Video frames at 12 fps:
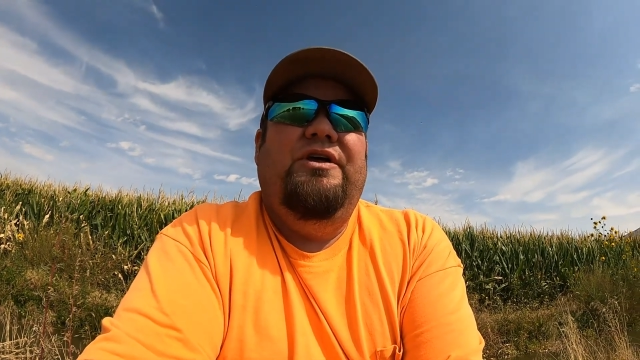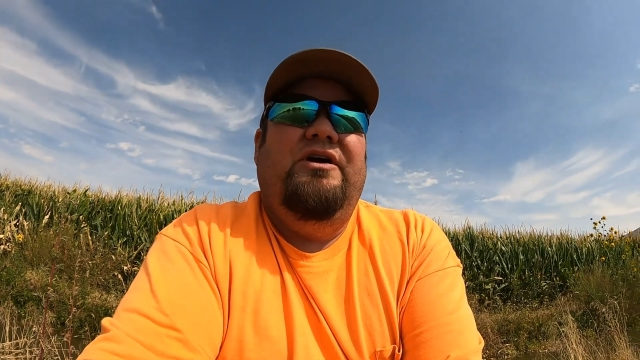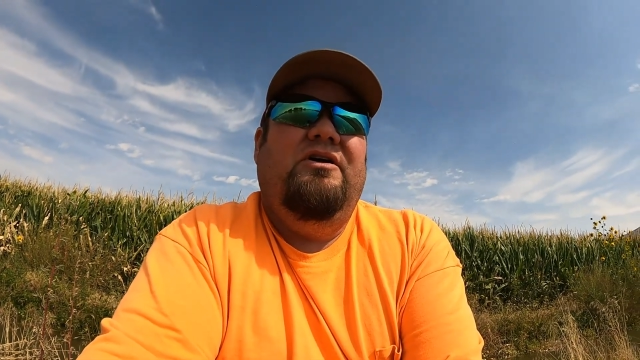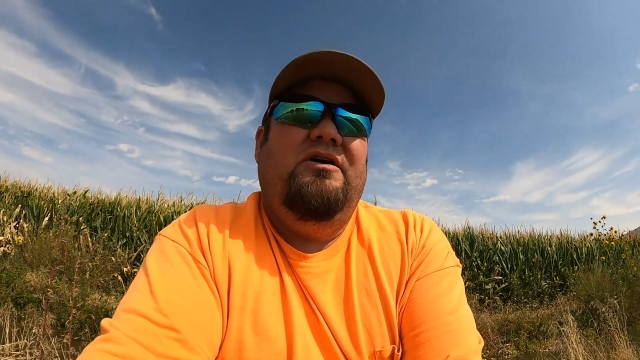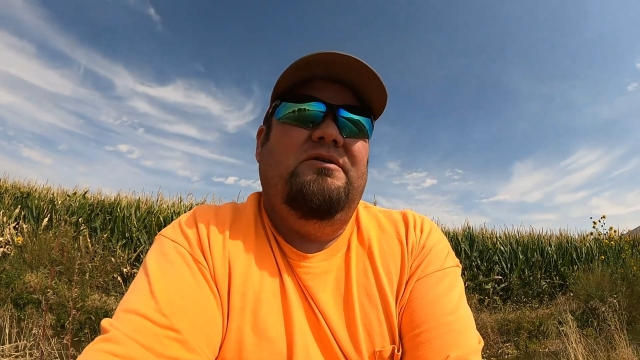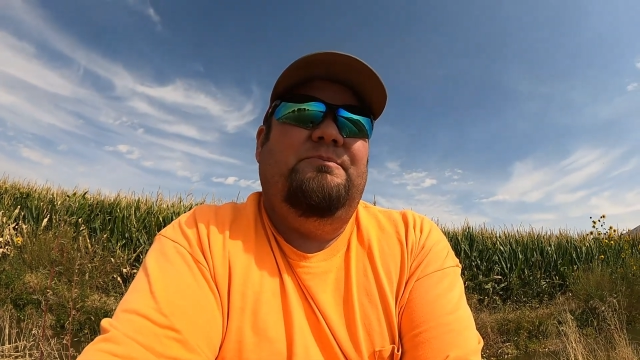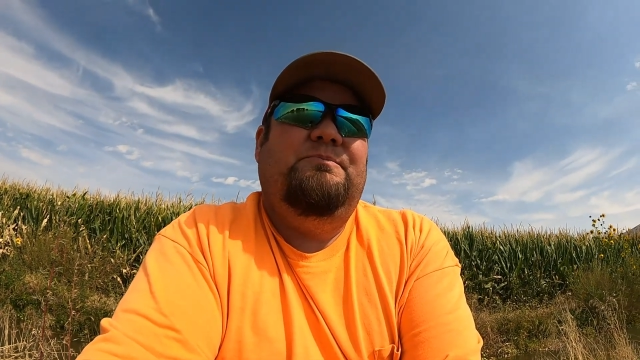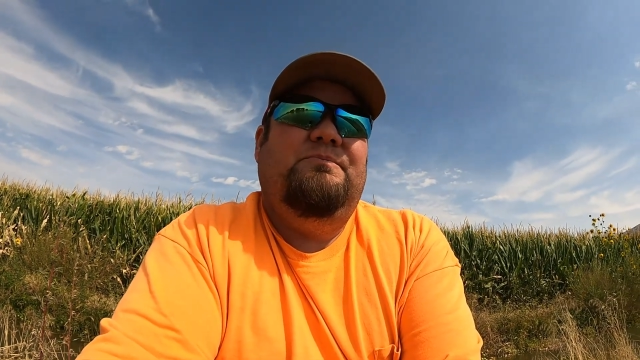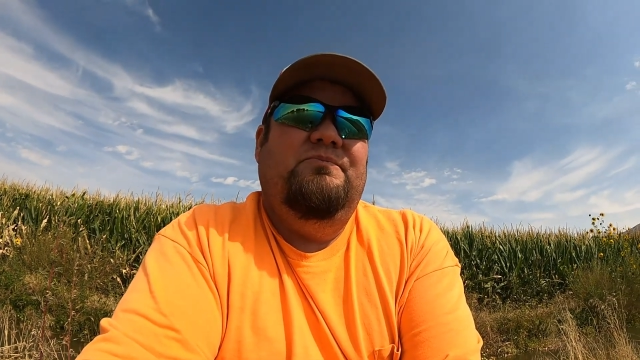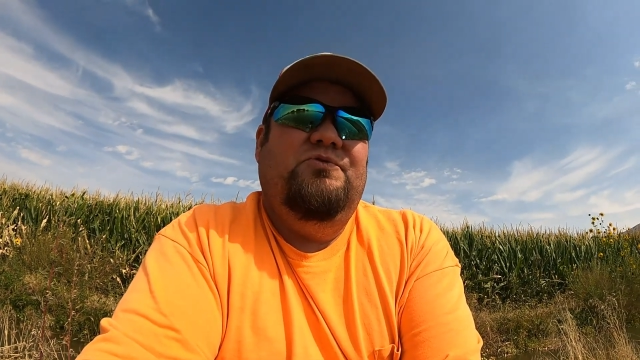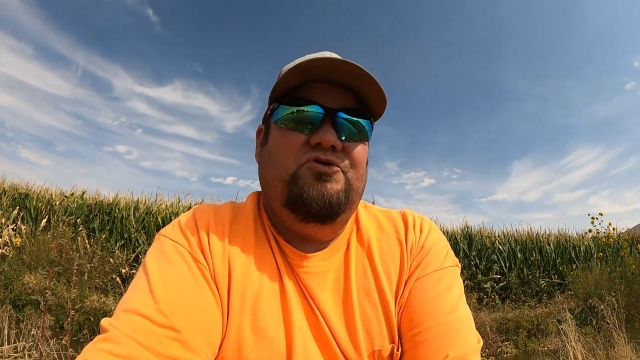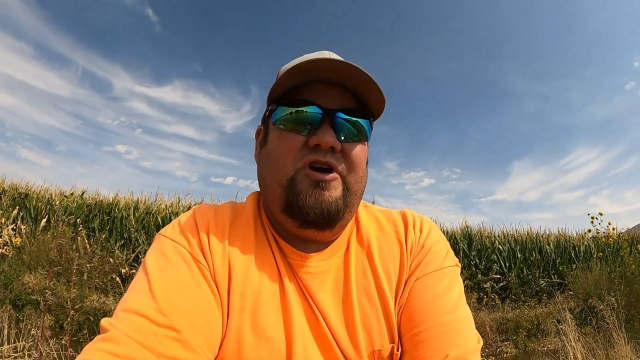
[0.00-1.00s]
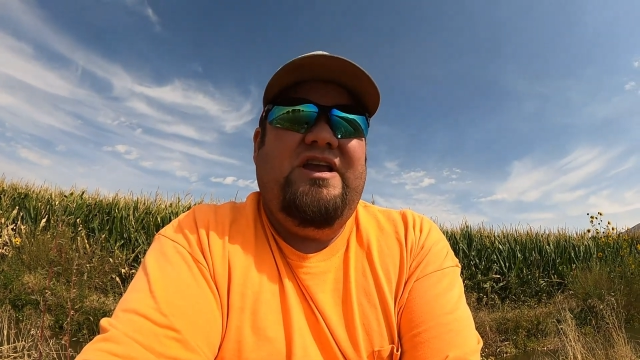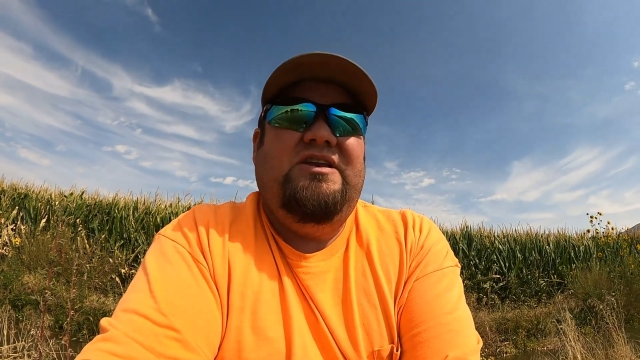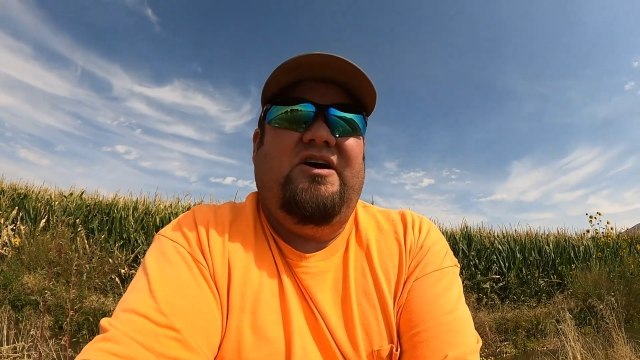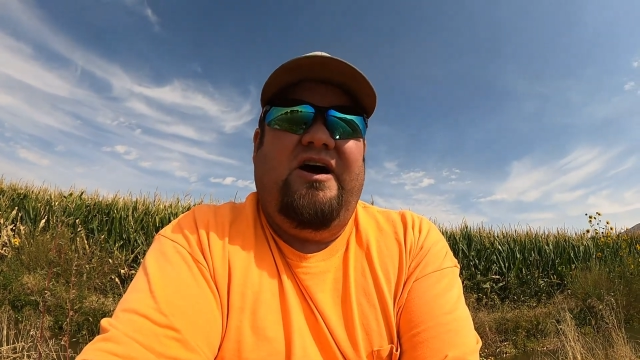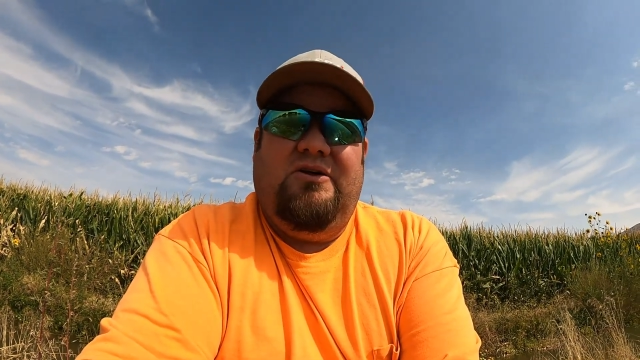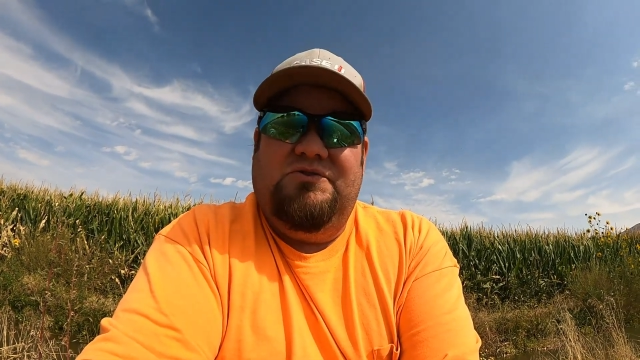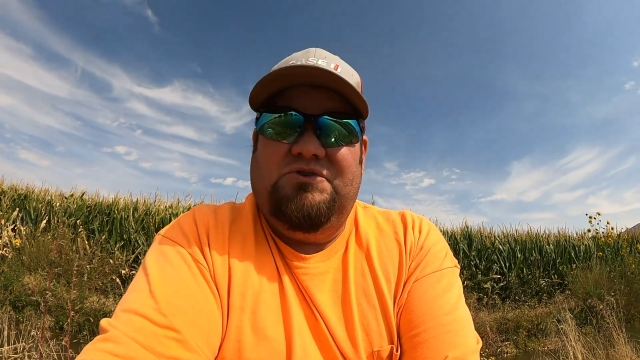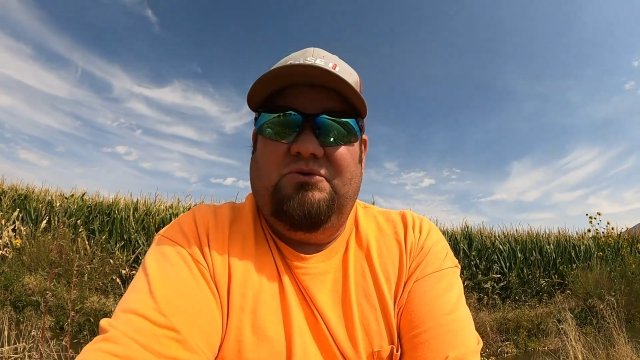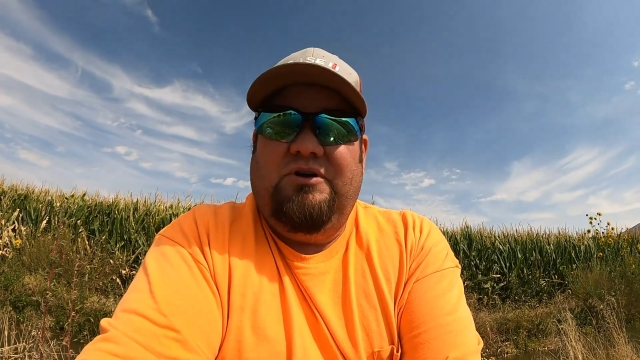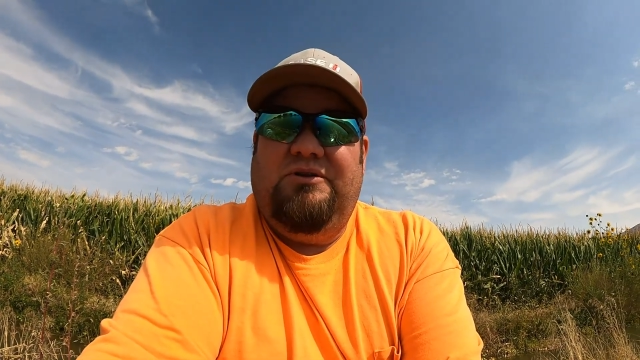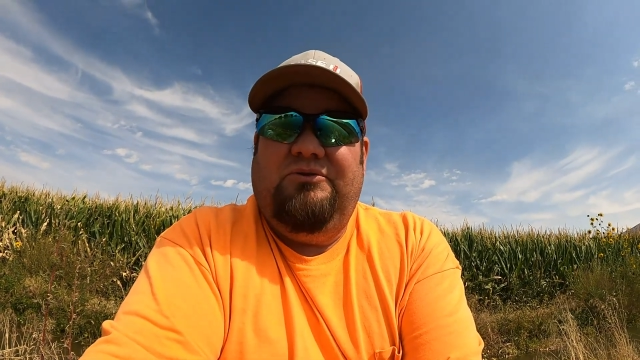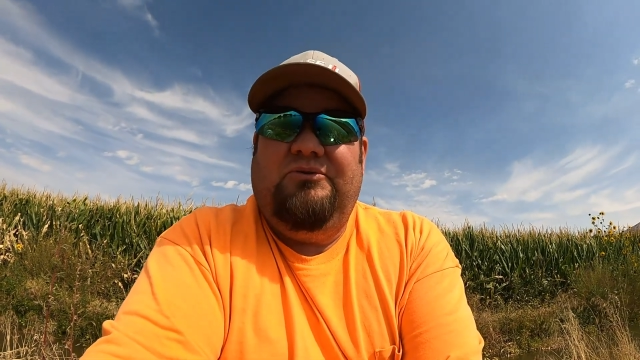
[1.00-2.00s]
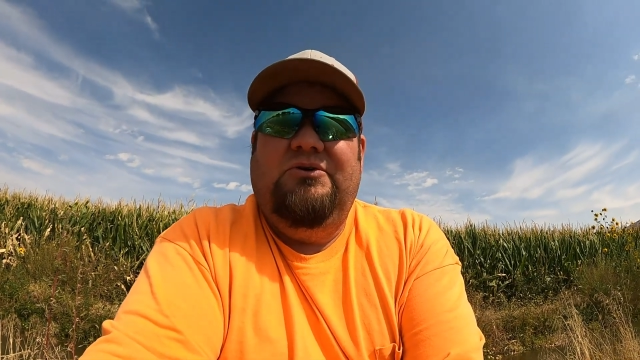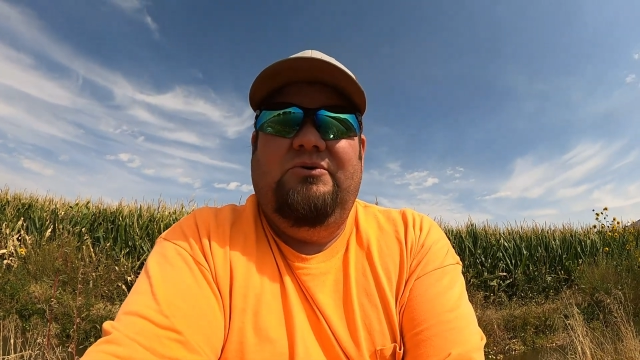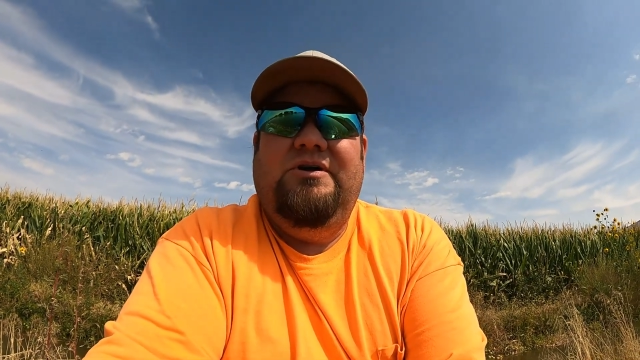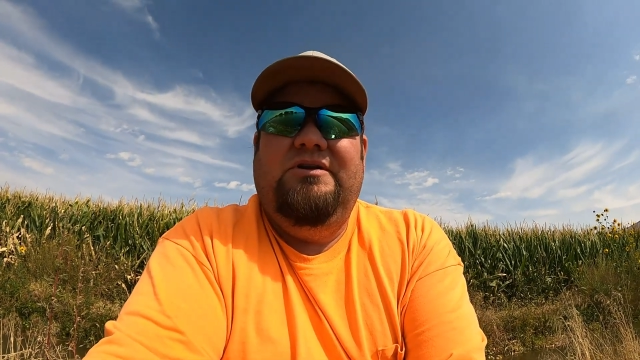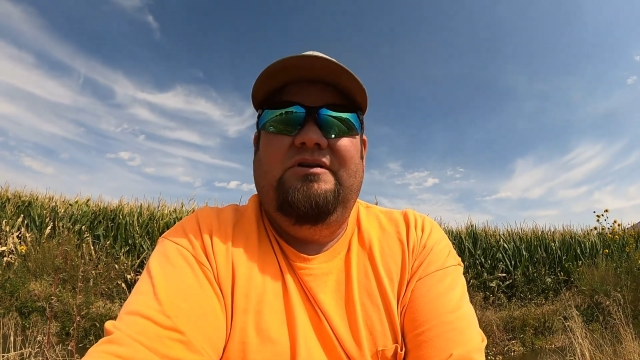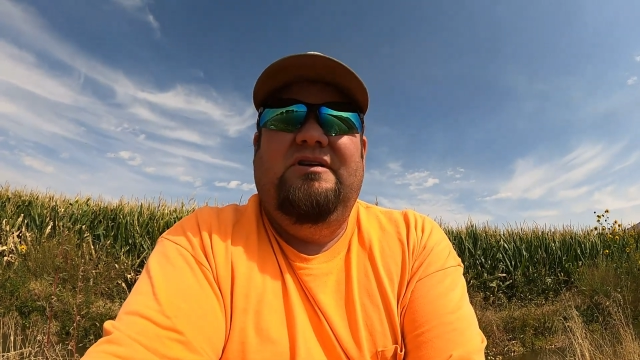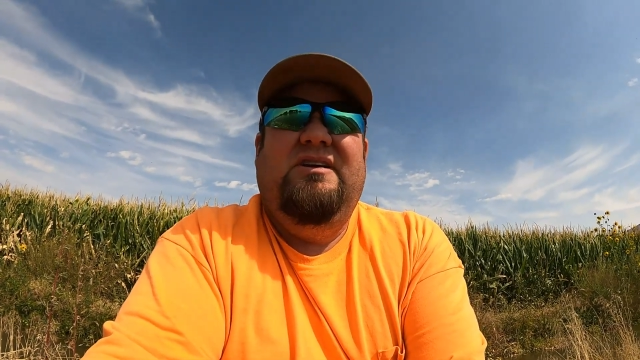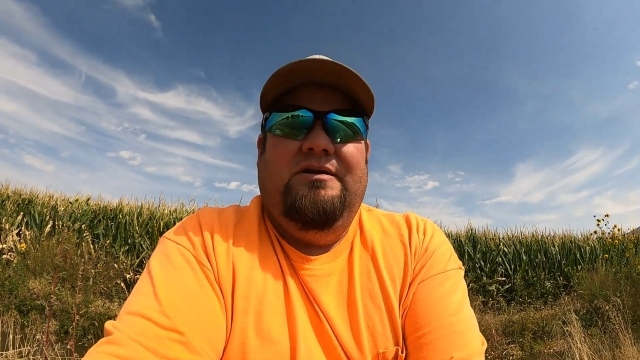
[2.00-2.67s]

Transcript: there are drain tiles that run through it